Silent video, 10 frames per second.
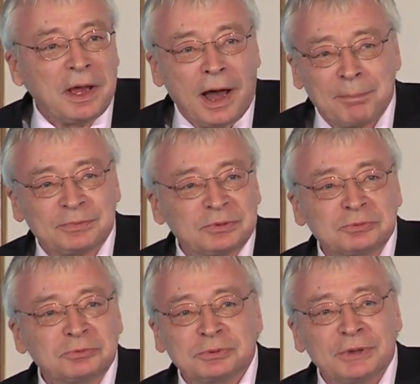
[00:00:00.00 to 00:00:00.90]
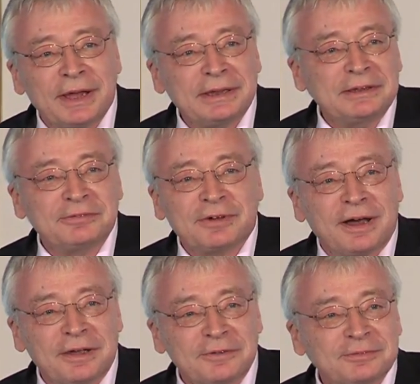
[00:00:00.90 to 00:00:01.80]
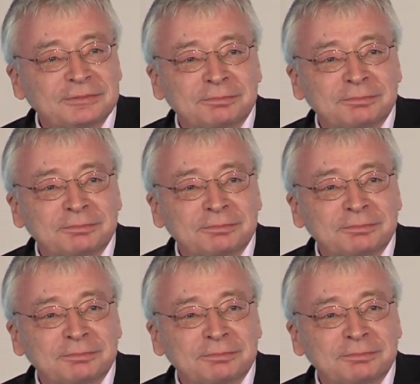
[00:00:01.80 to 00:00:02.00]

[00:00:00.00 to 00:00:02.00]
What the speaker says: up to 95,